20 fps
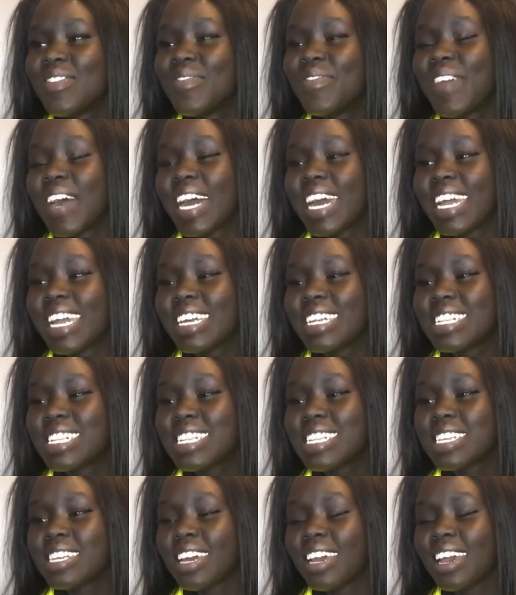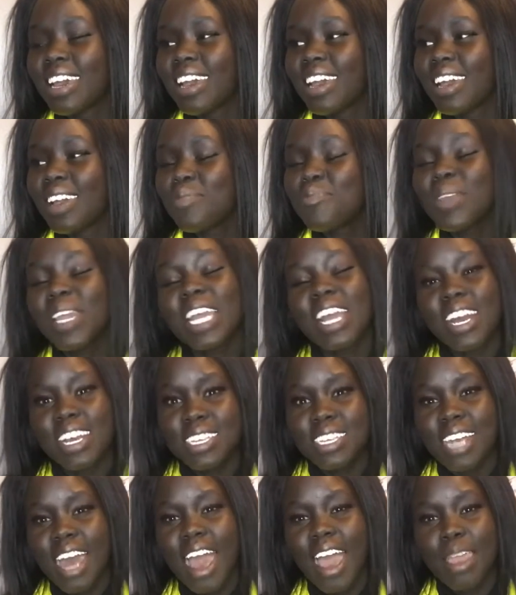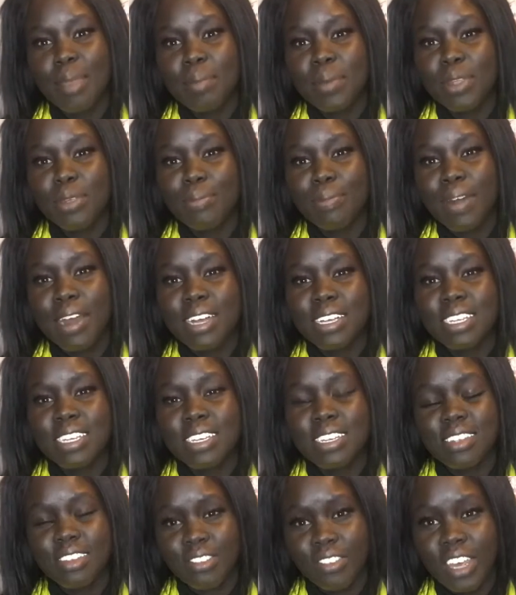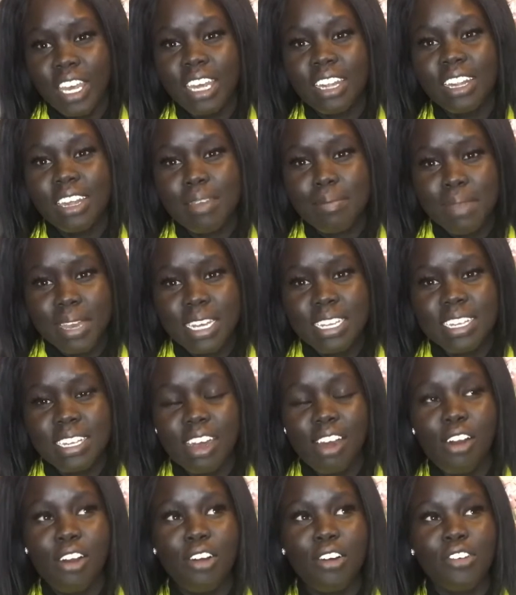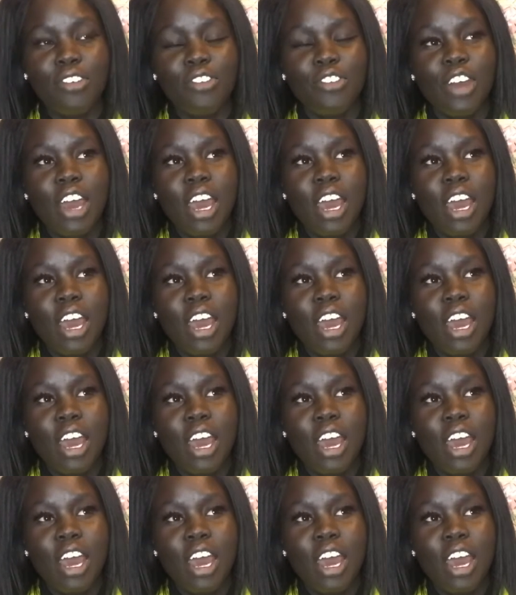But because I'm in the process of healing myself,